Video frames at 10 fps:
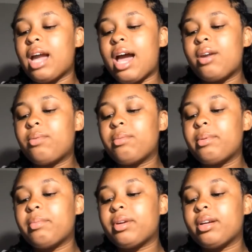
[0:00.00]
don't
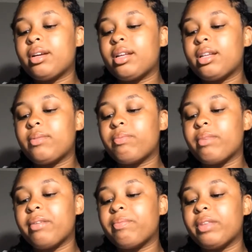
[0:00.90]
remember,
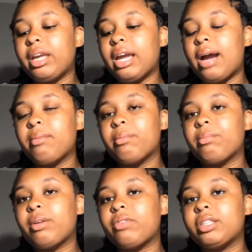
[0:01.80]
like, I
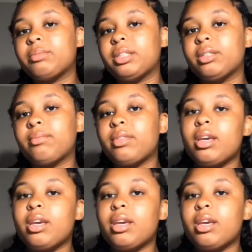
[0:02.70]
remember my freshman year,